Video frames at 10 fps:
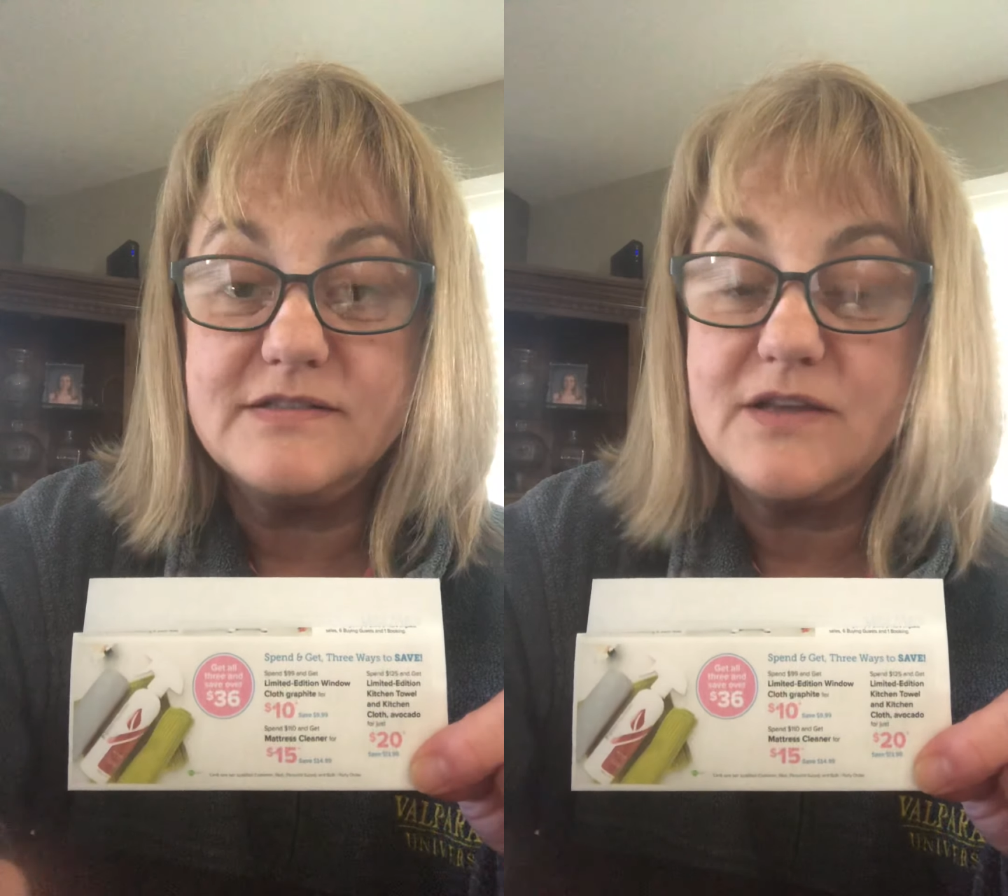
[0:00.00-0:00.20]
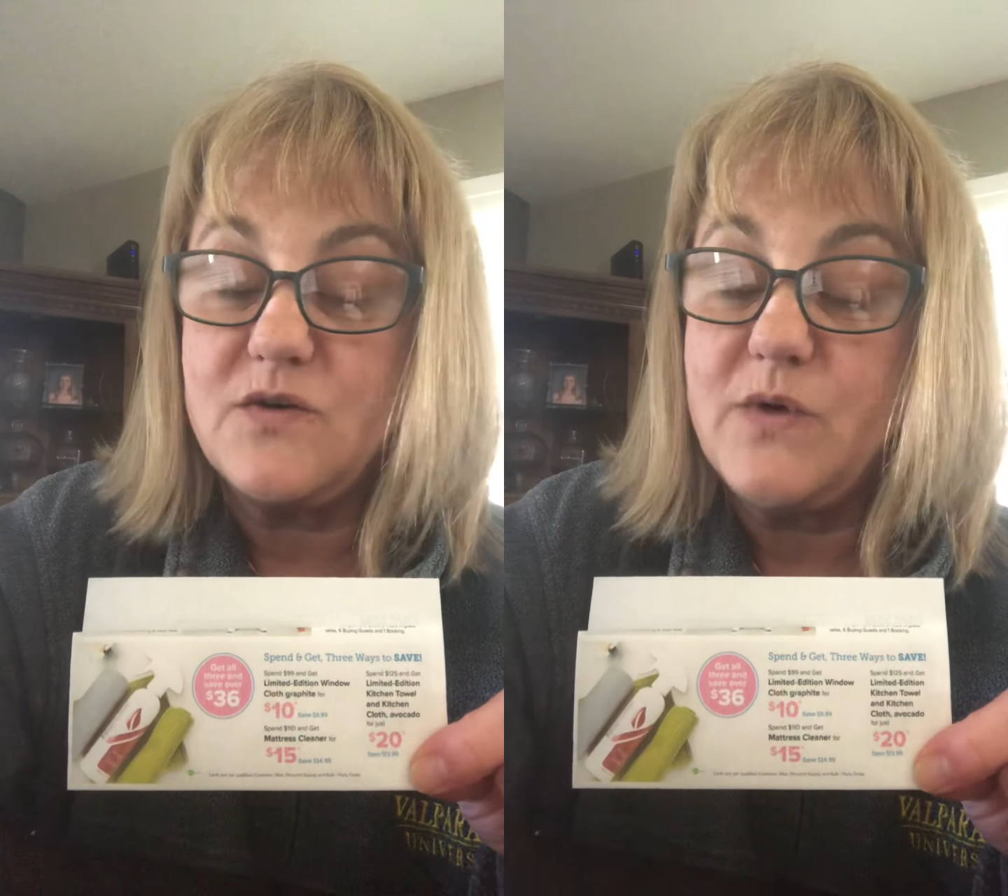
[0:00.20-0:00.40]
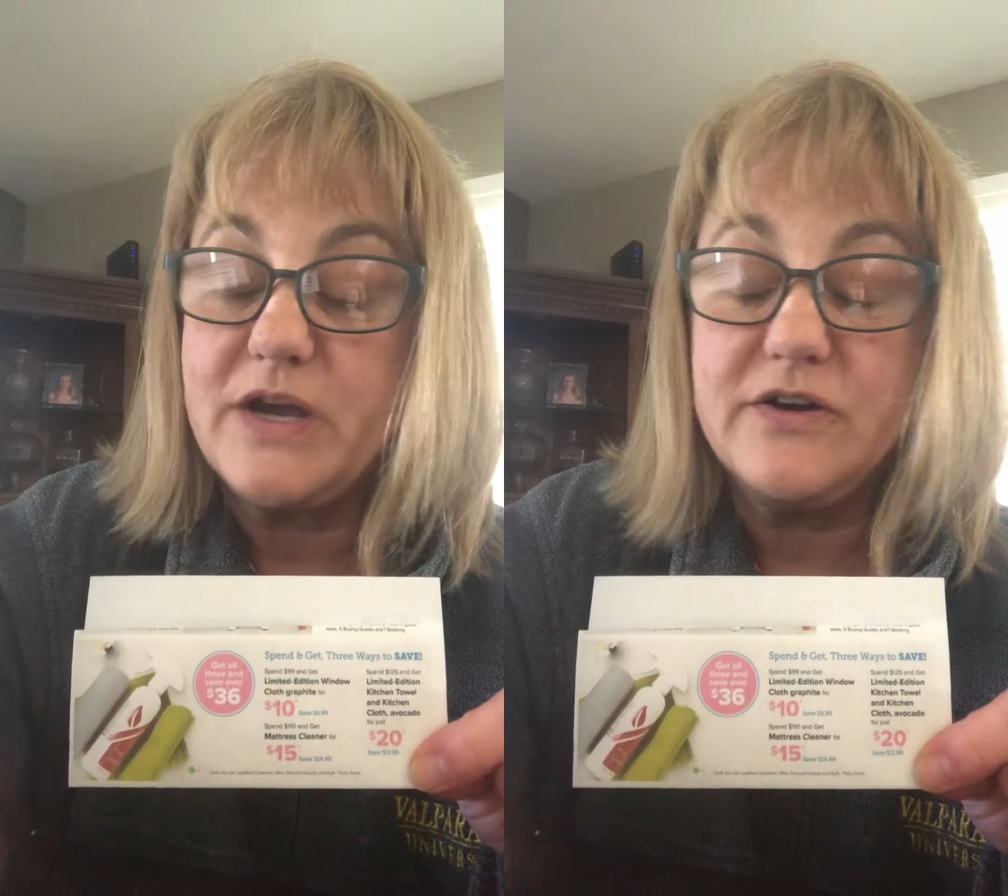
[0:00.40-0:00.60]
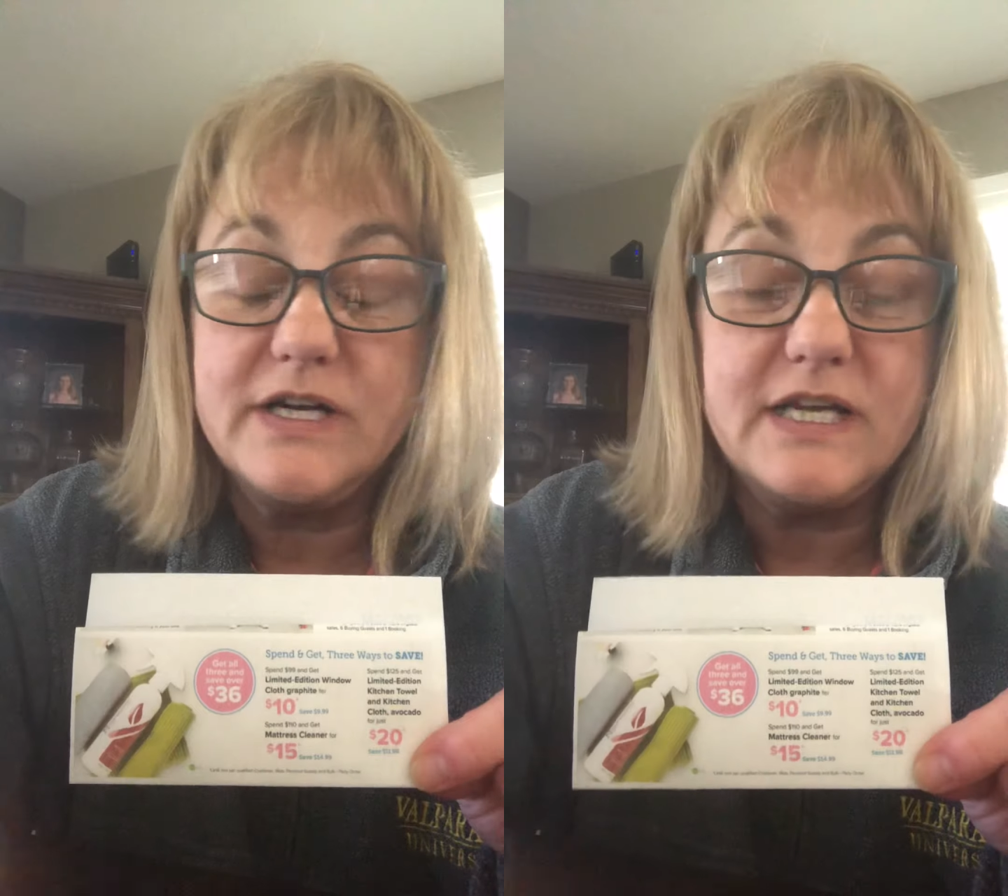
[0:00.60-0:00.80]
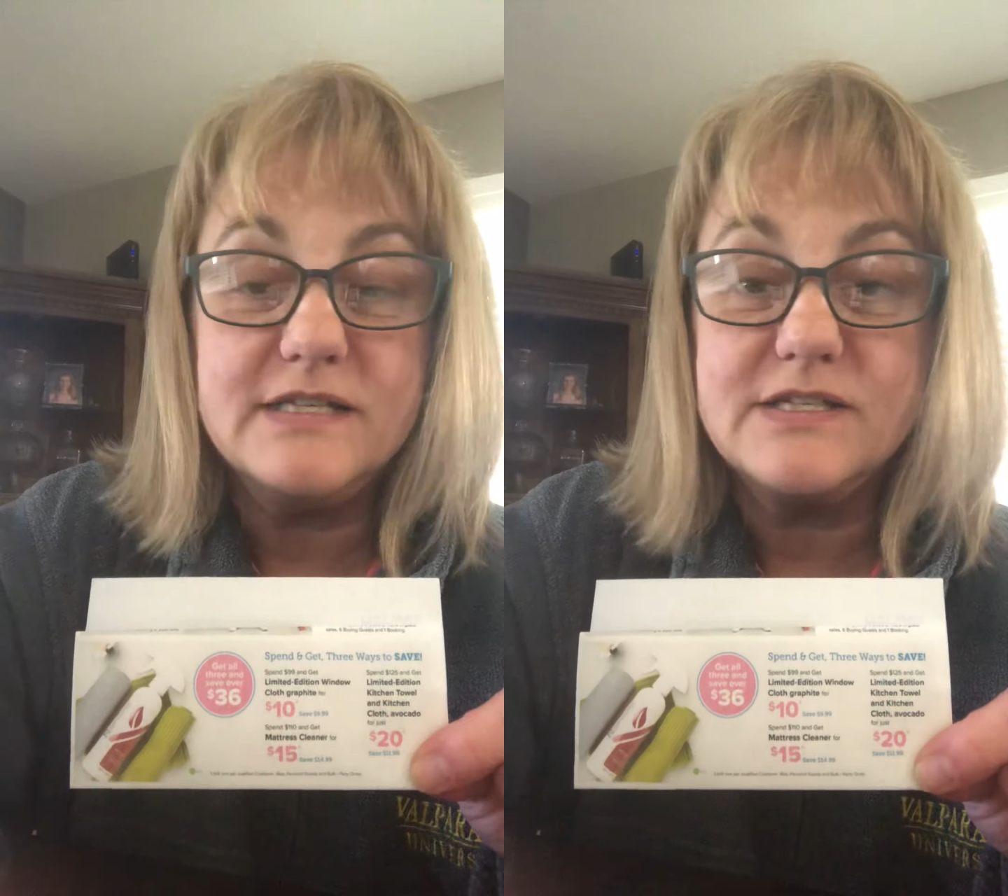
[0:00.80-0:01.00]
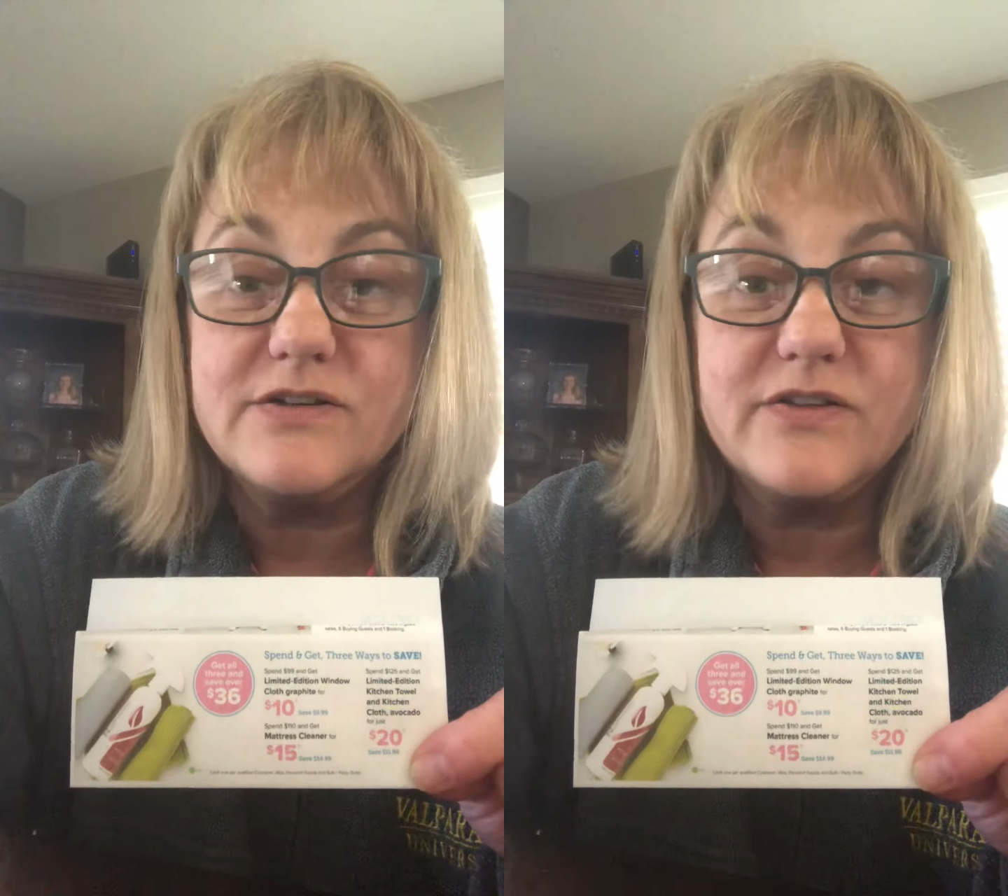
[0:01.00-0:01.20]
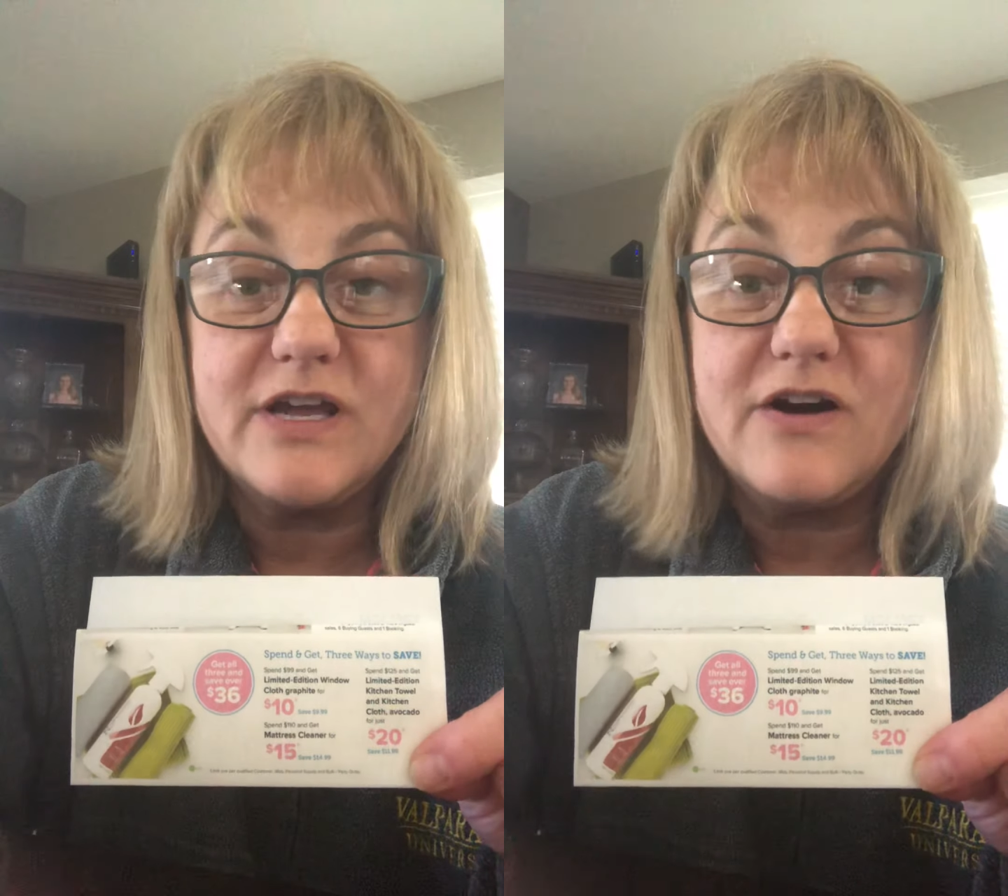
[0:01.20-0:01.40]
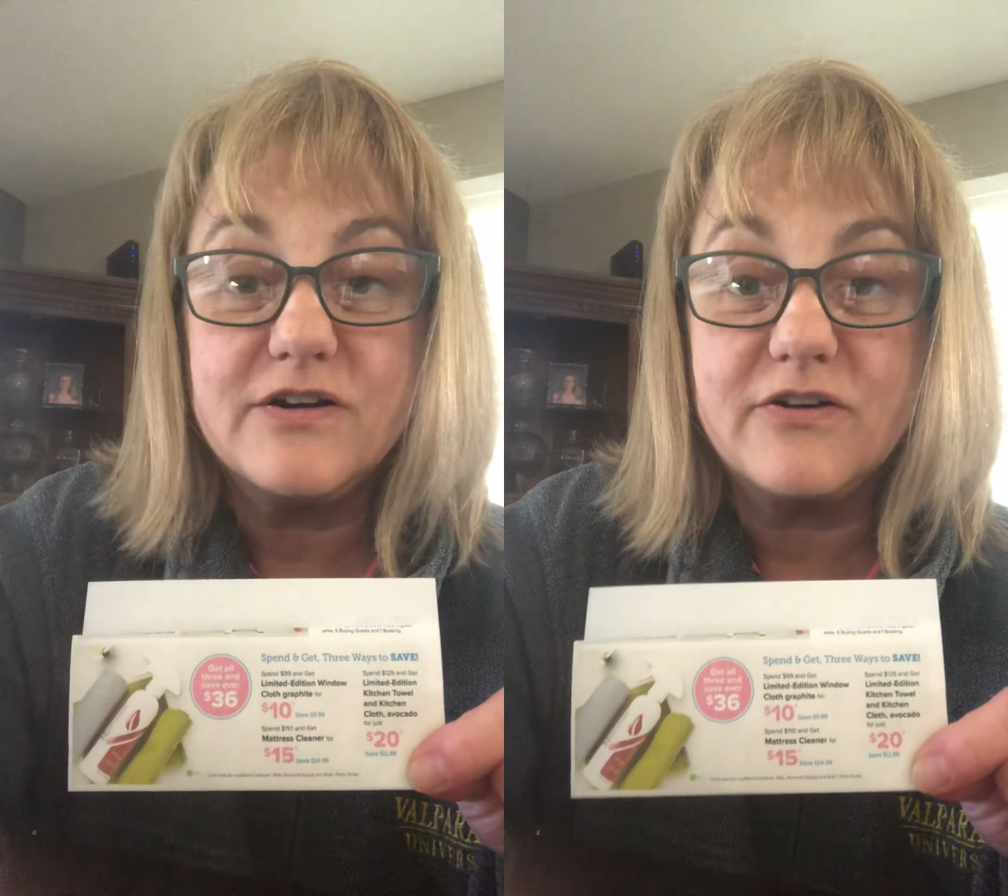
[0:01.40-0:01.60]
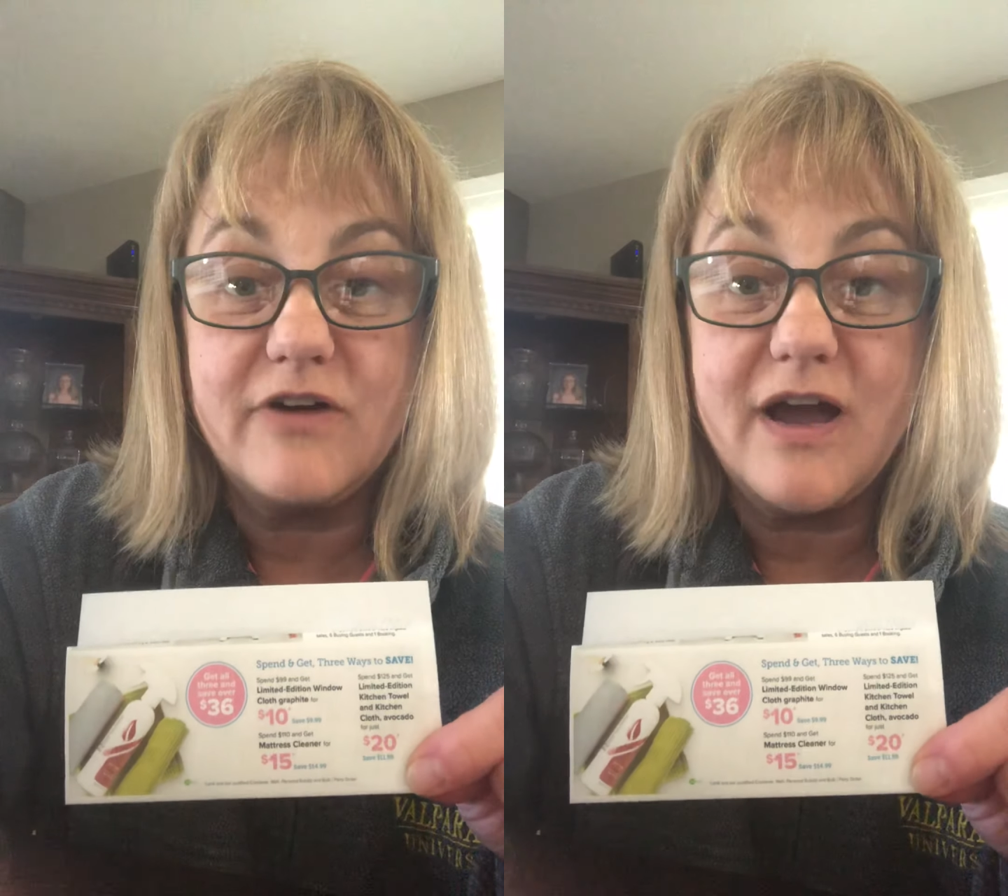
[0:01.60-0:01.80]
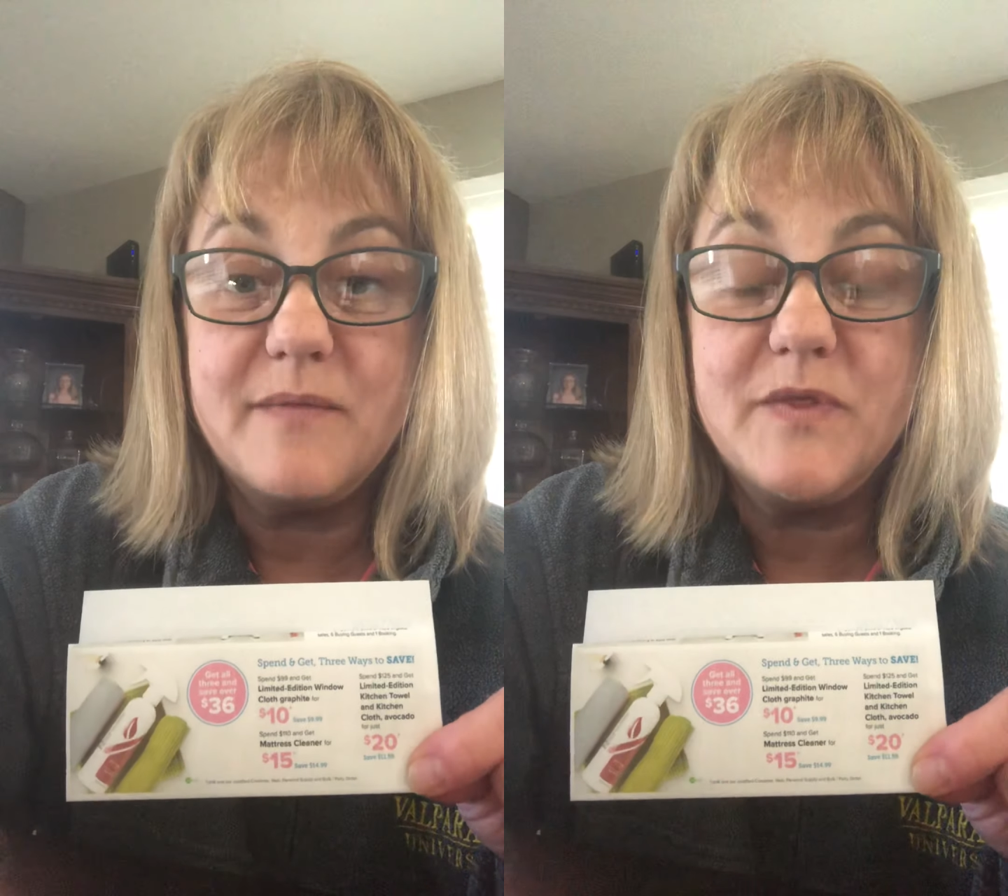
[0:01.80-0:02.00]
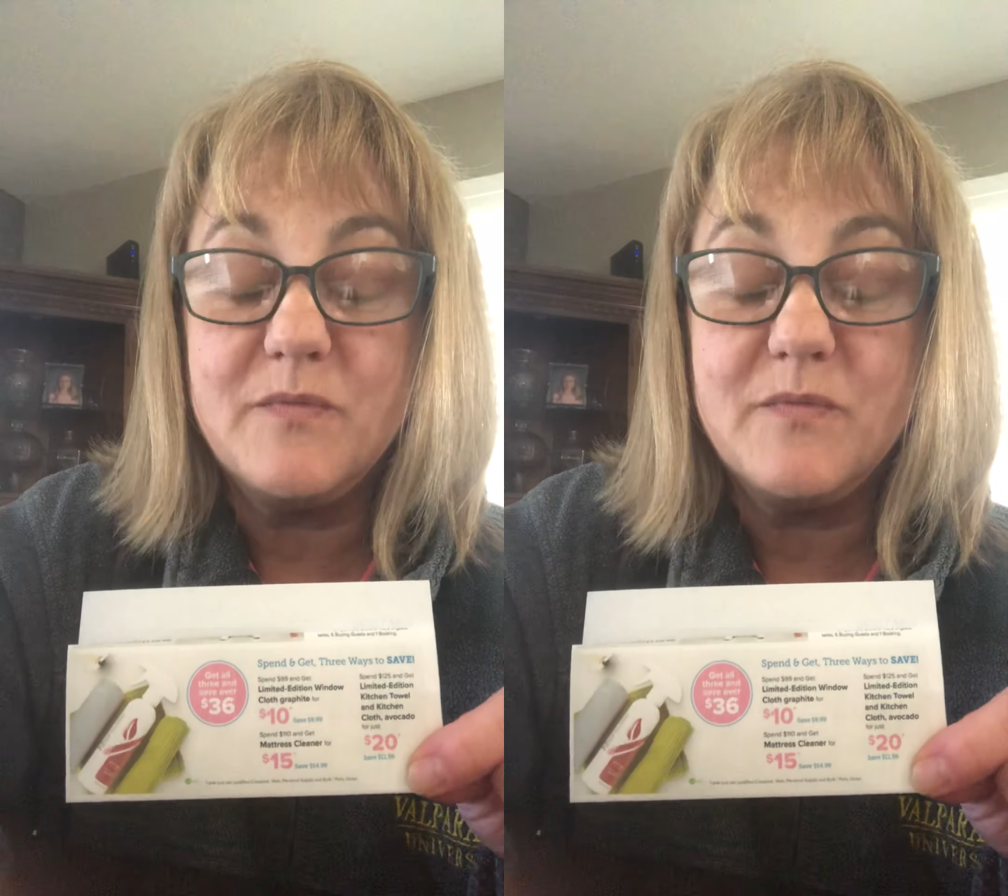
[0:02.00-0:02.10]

The quicker and easier they are to grab,